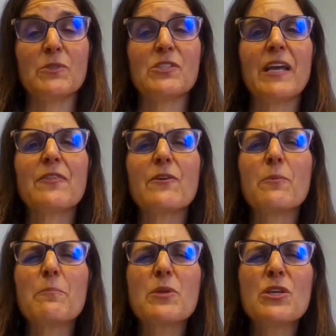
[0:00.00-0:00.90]
which get their
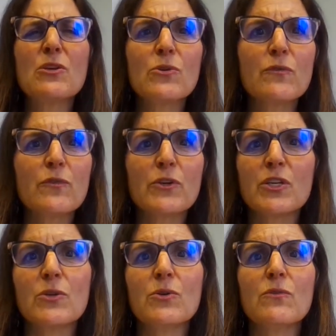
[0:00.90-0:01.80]
beautiful
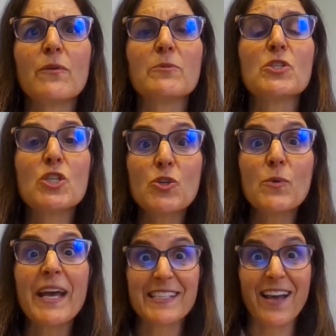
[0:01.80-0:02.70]
hue from
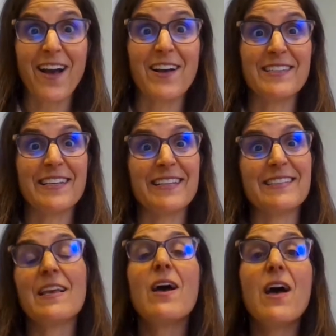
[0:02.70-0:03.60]
two antioxidants.